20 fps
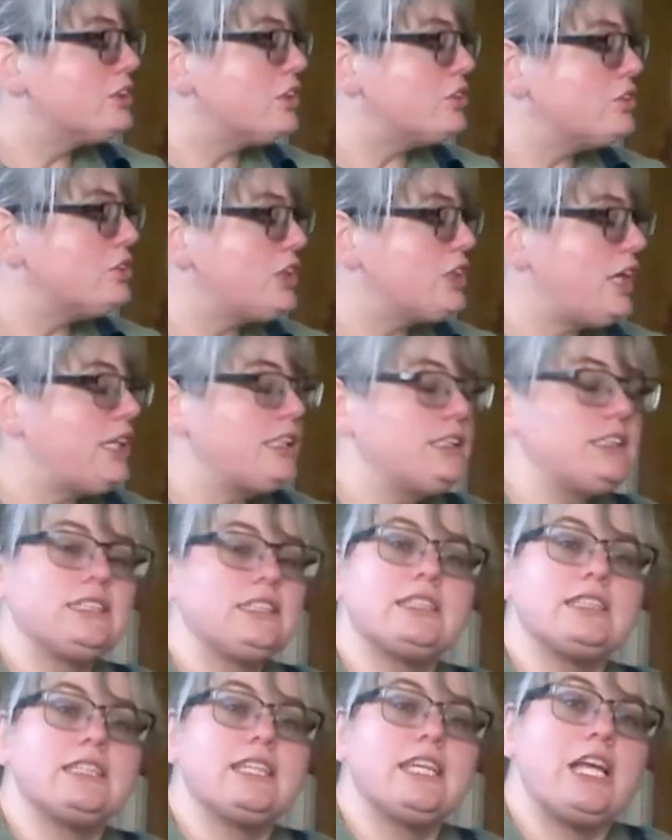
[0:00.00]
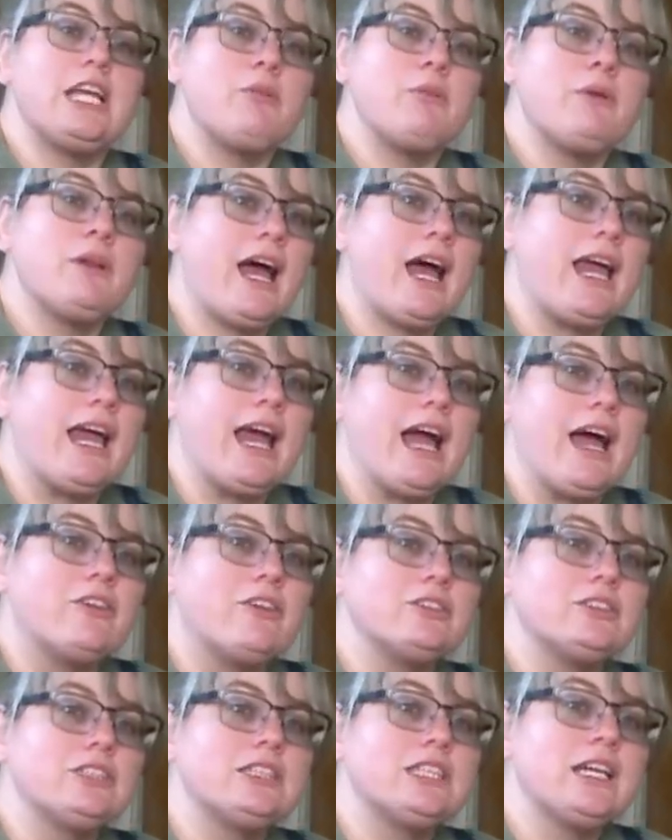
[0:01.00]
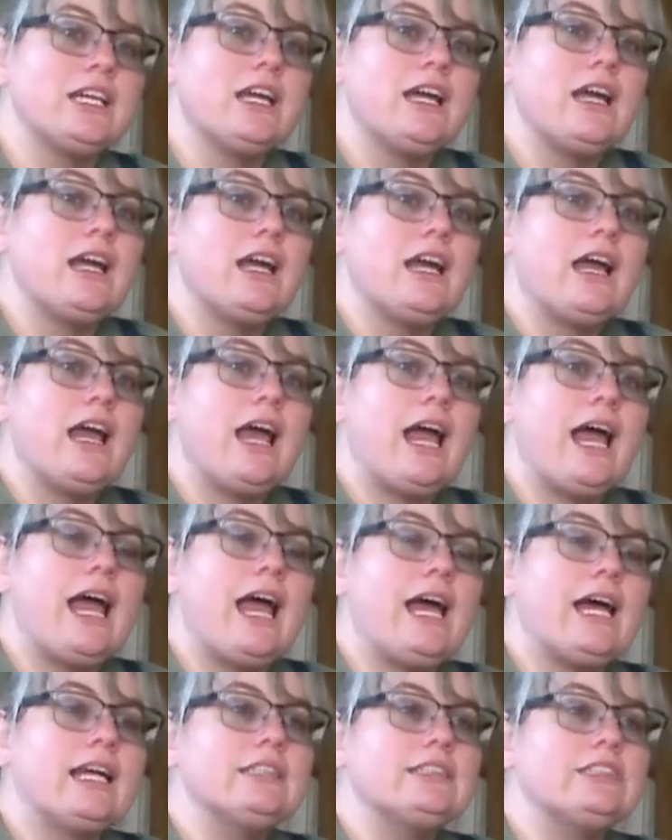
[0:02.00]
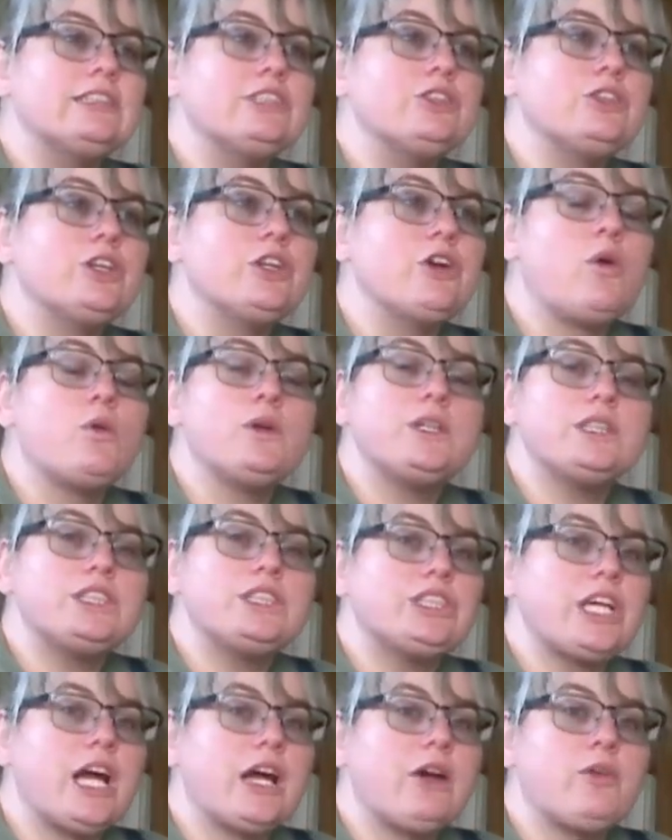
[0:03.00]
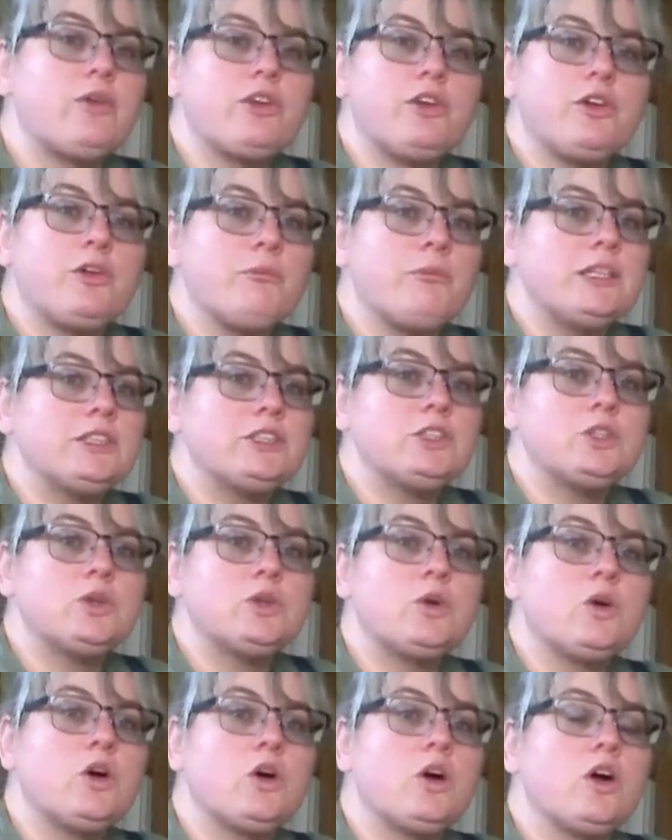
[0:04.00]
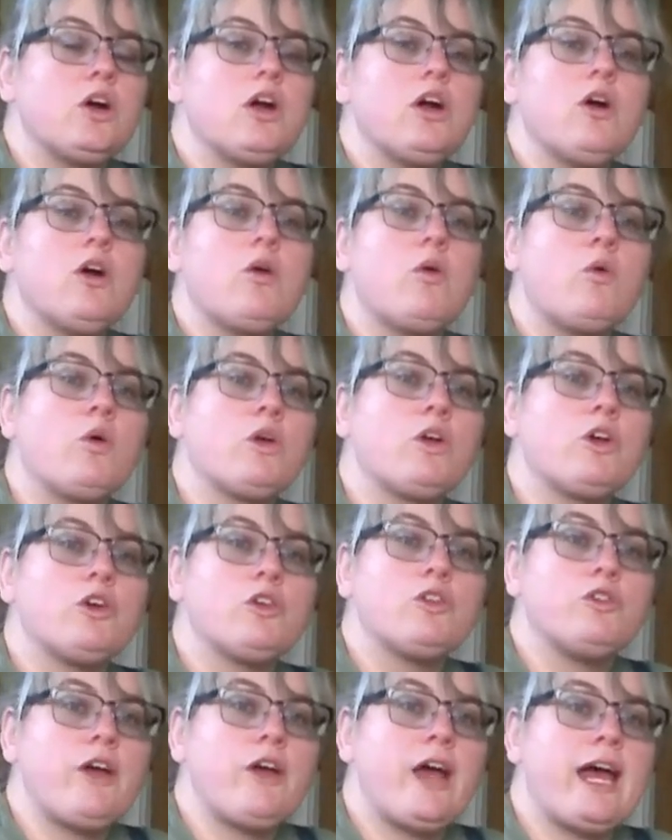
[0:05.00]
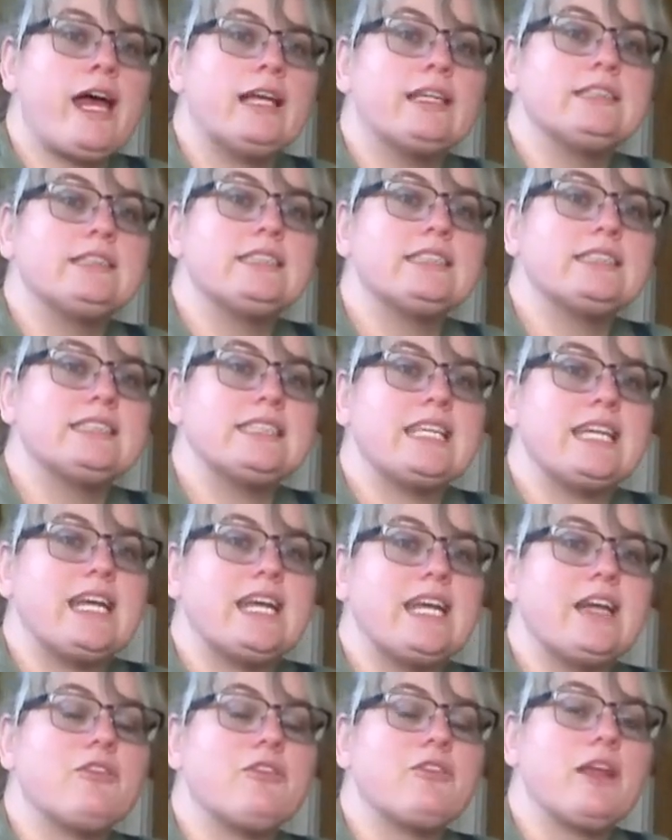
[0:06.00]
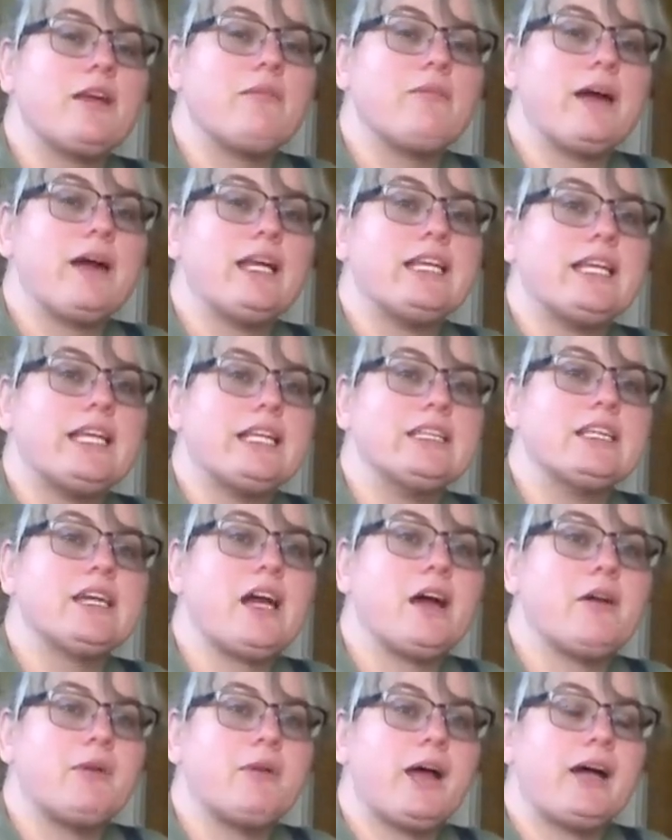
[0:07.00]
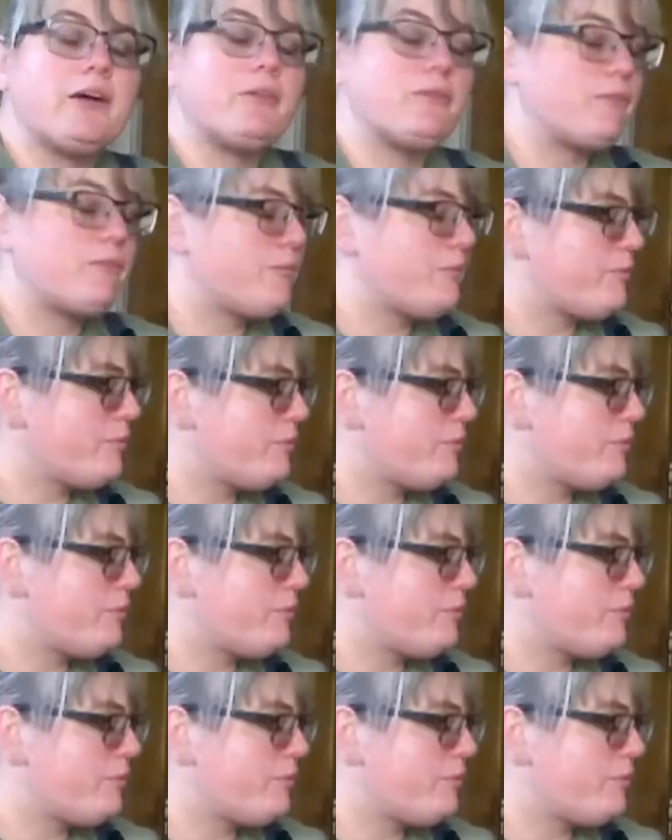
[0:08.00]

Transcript: So just keep an eye out and you can always check with your mentor or your vet to see if they might need to come out.